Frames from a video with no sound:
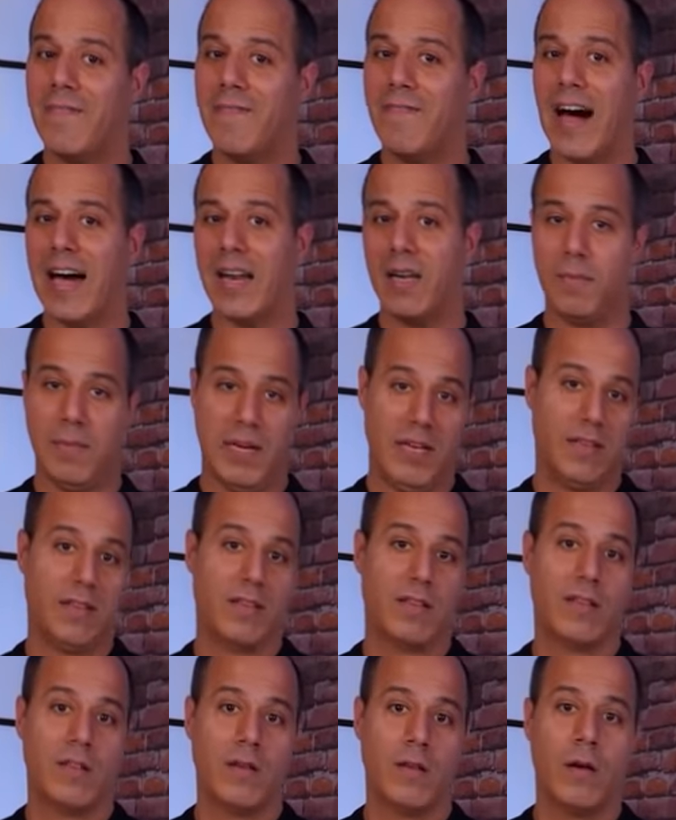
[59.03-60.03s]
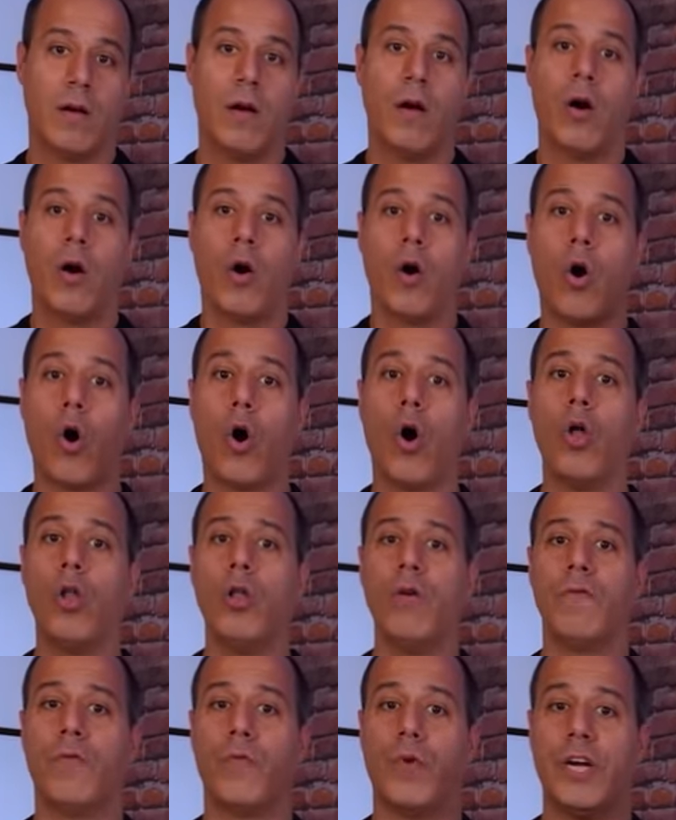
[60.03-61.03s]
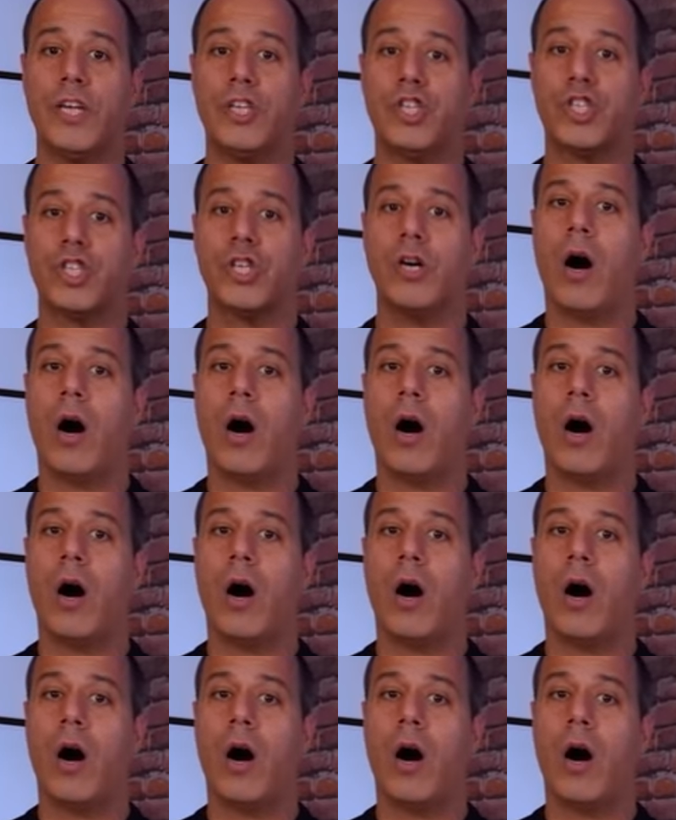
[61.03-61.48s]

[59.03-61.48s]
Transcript: vitamins, all of which